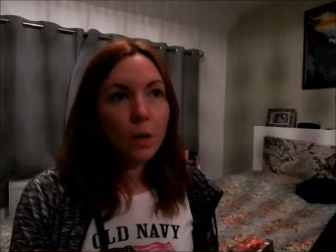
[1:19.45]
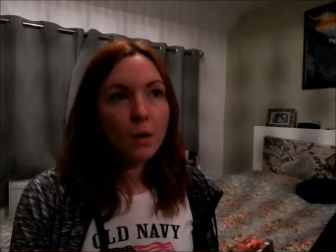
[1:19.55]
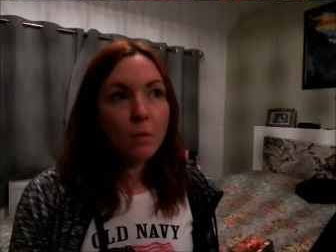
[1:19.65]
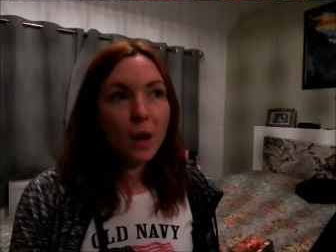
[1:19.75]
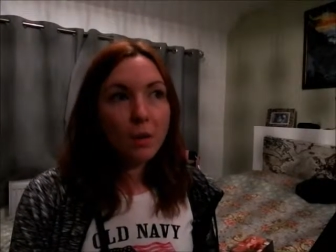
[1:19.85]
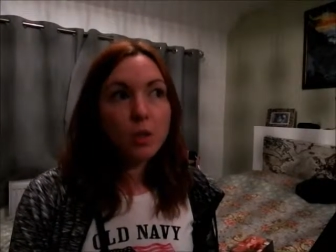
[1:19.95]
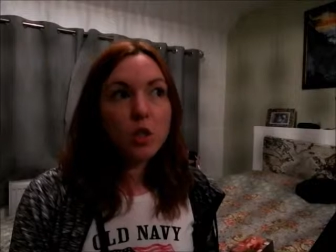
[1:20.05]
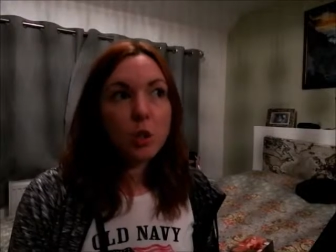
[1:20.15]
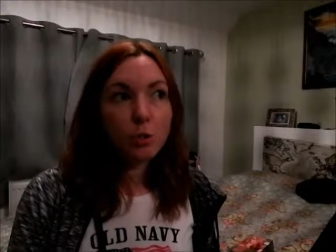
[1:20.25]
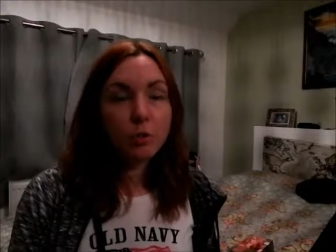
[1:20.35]
about
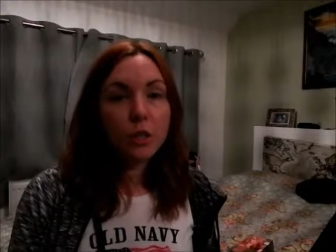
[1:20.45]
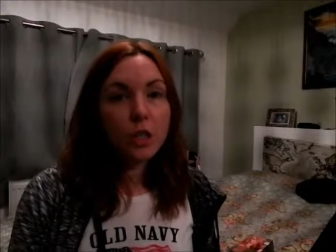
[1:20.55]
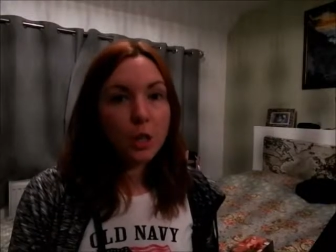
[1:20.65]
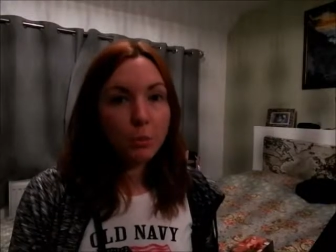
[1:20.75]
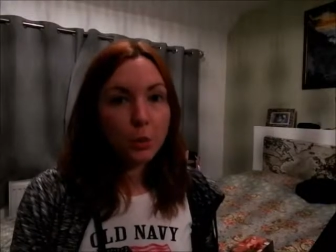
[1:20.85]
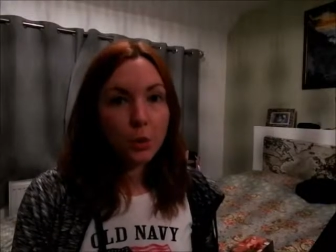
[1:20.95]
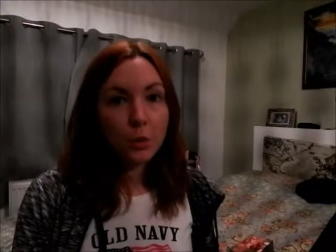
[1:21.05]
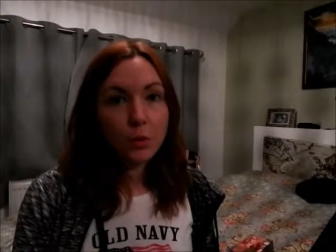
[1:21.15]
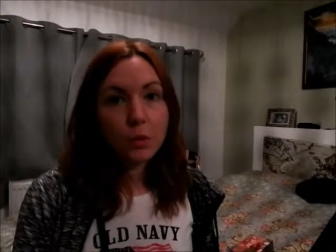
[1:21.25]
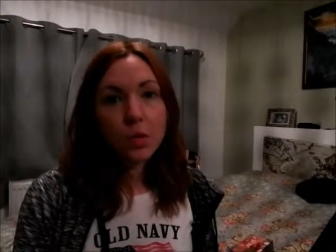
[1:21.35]
salt-free
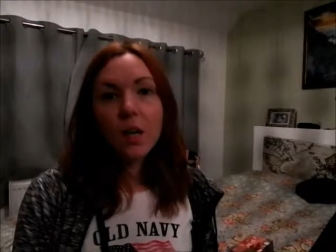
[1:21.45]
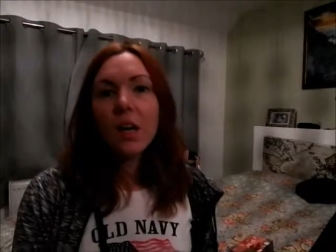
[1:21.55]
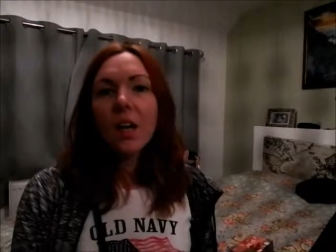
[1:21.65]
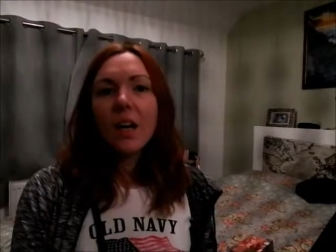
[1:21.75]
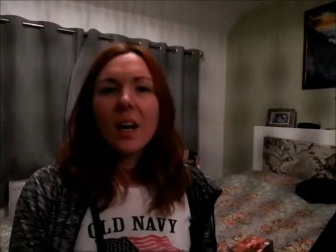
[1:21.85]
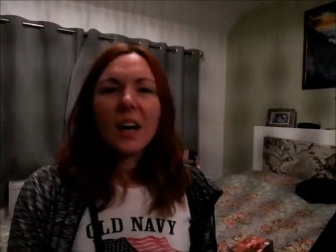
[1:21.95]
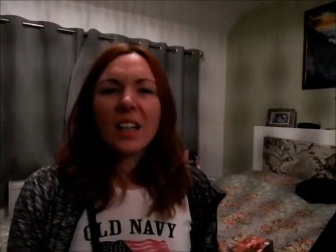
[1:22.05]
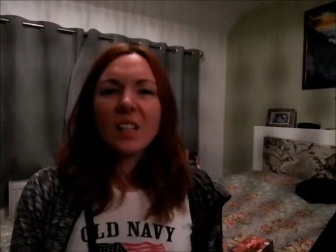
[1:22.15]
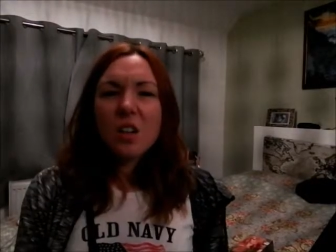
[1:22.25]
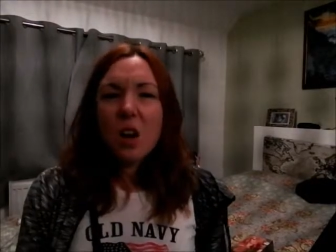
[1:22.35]
shampoos,
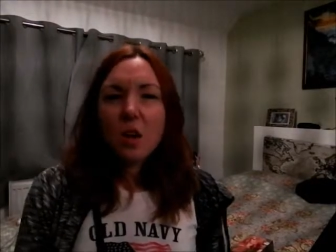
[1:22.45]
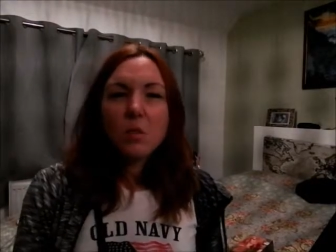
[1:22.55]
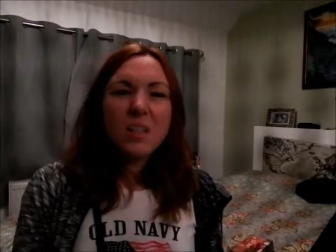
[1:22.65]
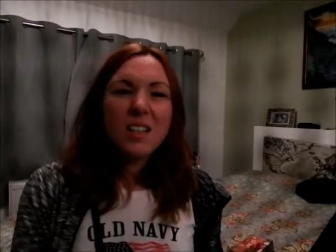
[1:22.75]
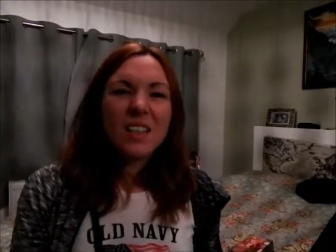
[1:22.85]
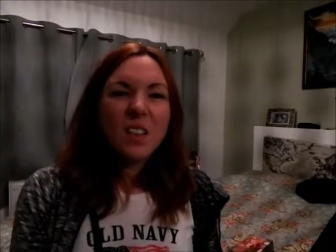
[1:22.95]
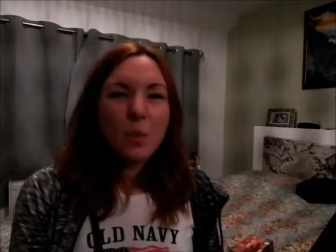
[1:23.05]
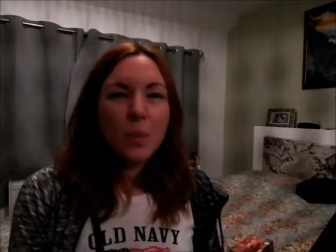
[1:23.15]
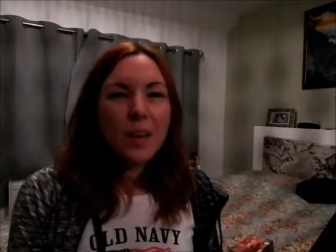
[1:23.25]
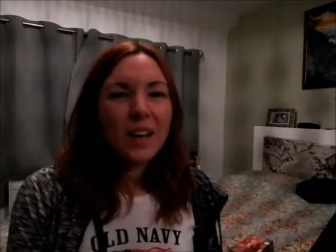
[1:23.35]
and I was a
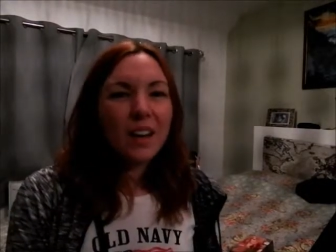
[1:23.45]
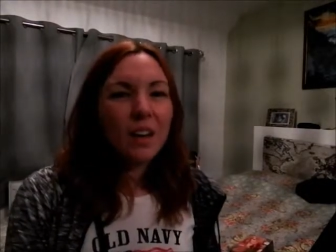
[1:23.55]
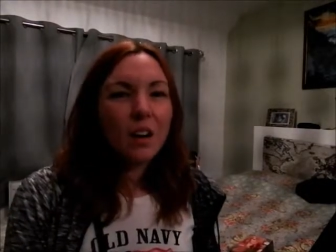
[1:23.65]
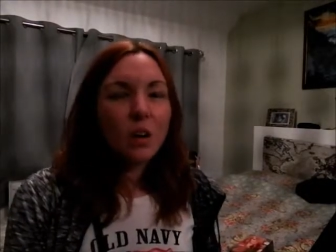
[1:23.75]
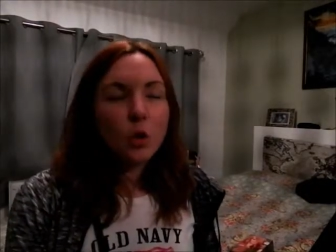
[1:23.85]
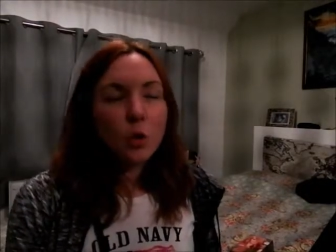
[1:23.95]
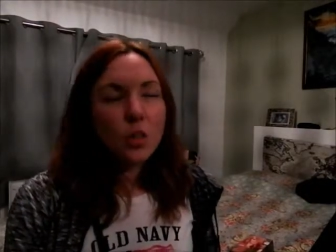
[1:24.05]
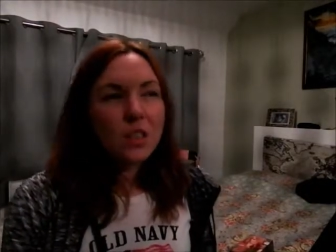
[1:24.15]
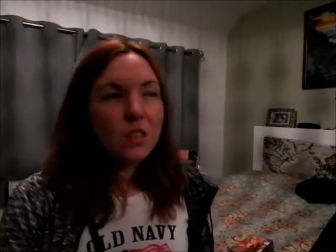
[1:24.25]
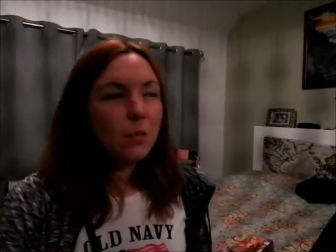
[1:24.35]
little bit
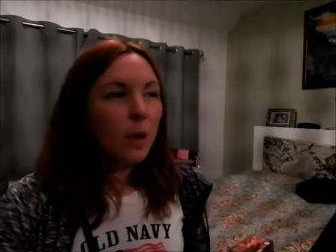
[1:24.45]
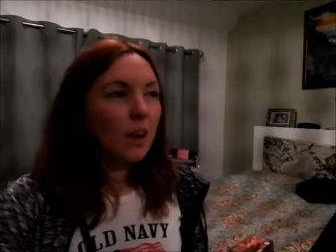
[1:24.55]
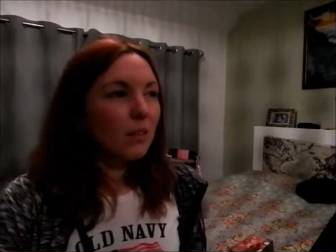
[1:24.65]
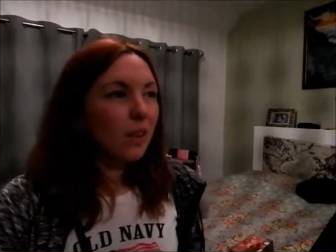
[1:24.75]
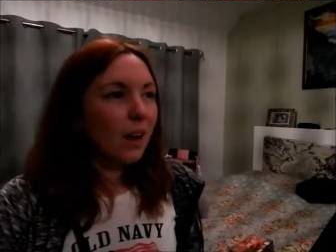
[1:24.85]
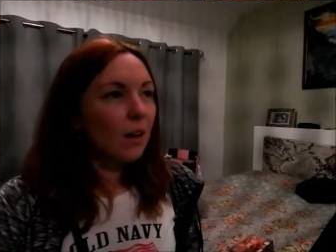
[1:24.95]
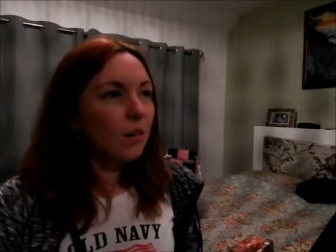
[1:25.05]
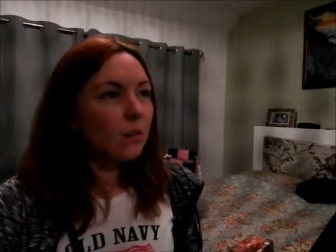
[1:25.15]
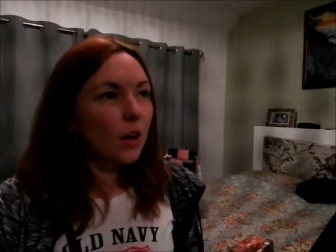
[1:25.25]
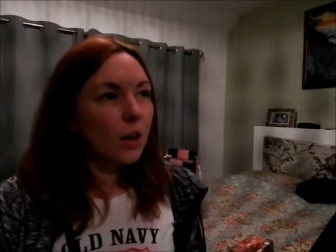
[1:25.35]
annoyed about that
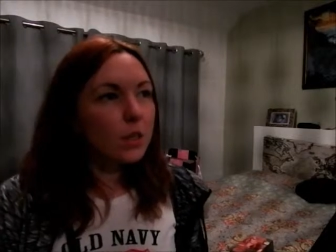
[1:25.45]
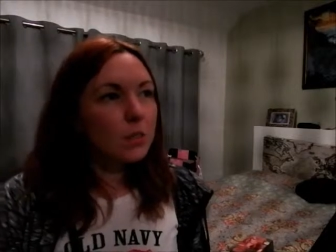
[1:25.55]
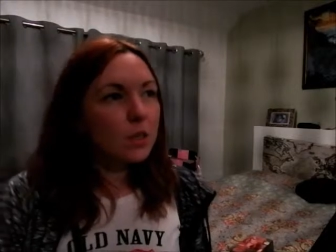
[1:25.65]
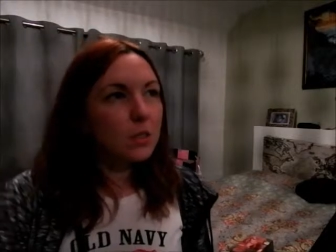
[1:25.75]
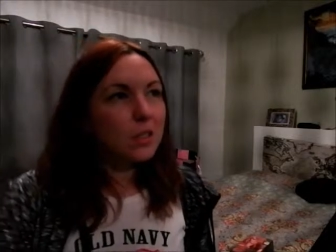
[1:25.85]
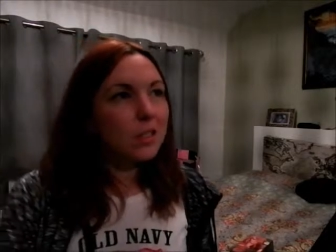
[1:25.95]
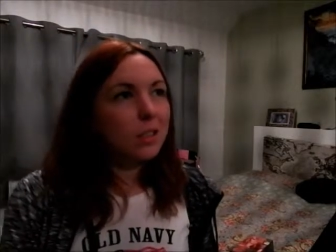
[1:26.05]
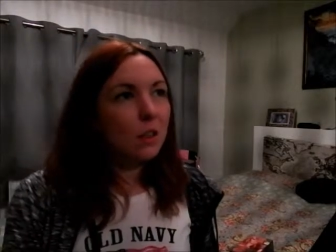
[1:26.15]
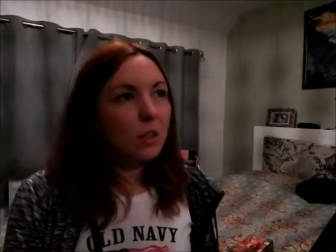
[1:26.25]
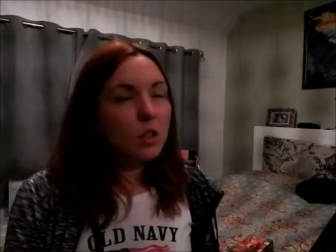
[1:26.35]
at first because
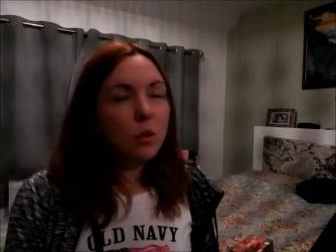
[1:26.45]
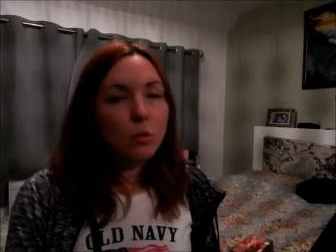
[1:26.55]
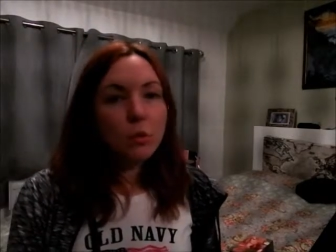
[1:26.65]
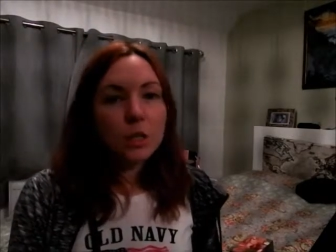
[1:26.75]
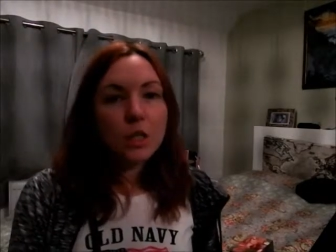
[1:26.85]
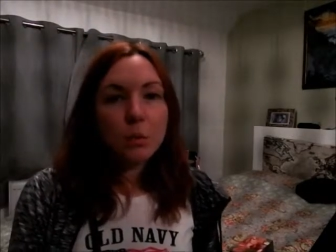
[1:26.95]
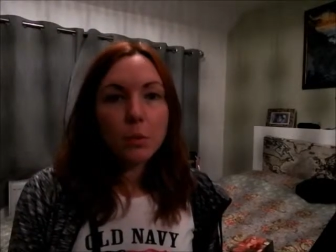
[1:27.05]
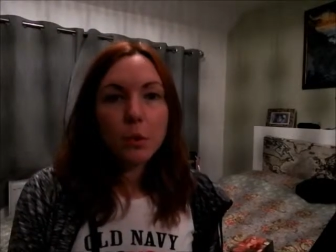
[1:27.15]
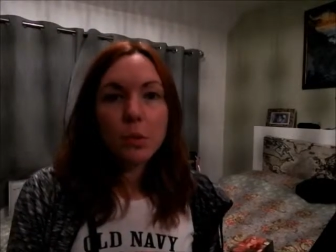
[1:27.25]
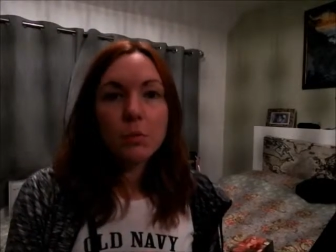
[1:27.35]
like salt-free
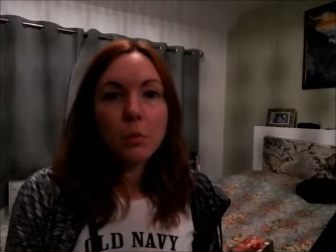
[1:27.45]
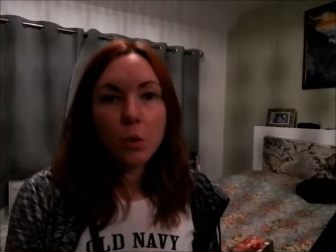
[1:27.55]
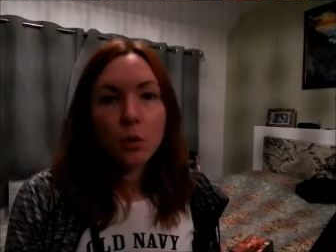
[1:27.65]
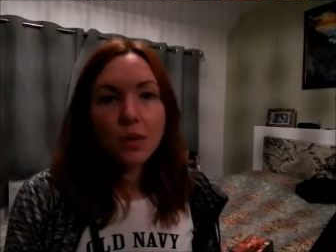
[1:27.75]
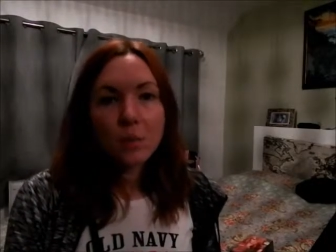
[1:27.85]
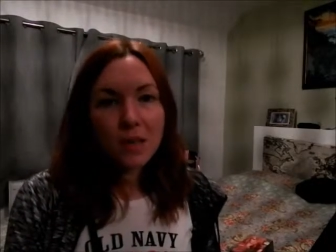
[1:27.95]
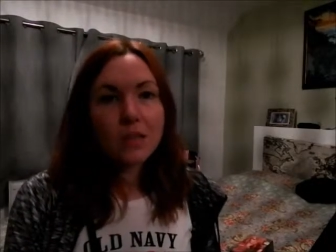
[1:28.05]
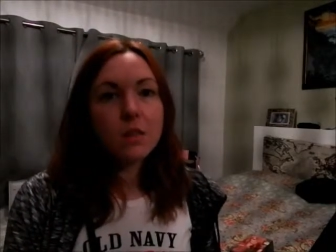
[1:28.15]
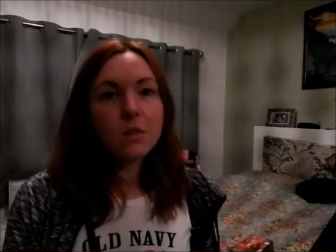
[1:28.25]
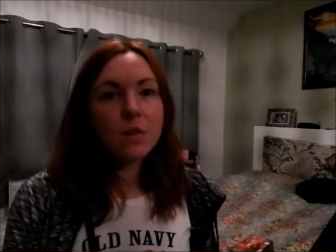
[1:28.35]
shampoo is more
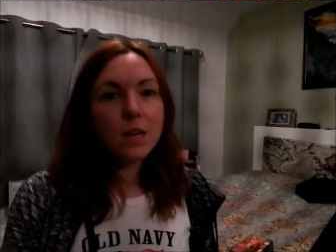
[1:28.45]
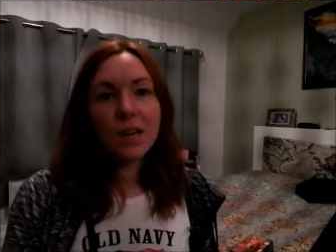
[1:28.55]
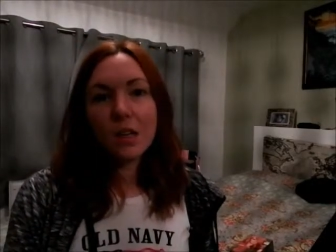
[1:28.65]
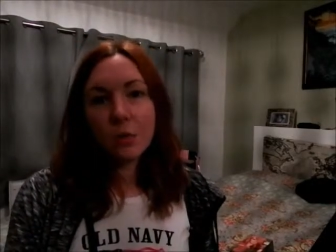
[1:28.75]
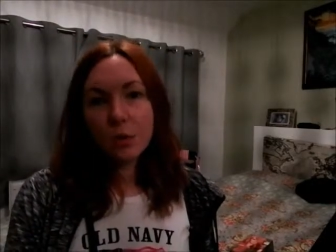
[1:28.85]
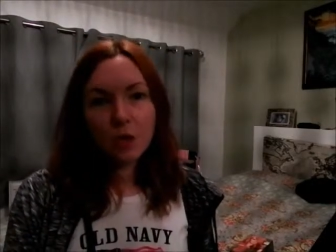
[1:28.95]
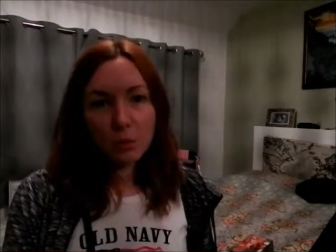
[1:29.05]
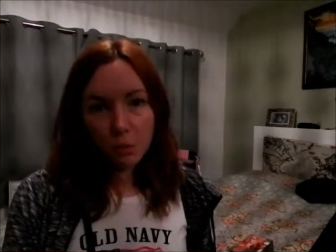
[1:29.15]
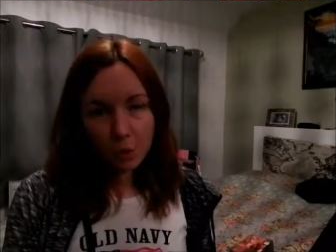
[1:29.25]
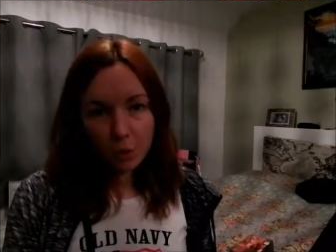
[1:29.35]
expensive than any other
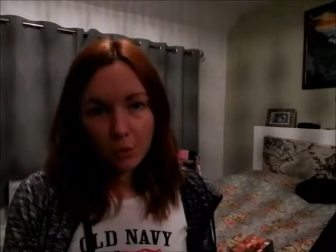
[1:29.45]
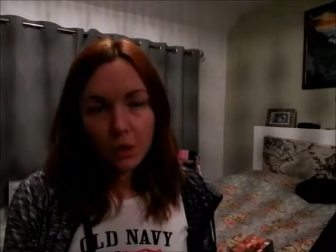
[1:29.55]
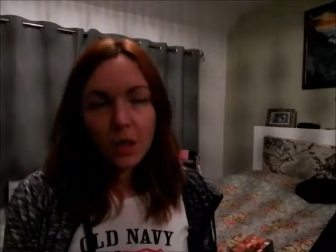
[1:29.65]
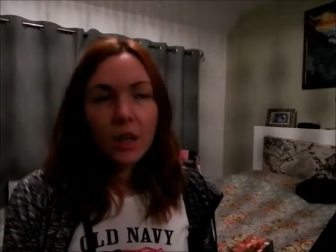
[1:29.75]
shampoo,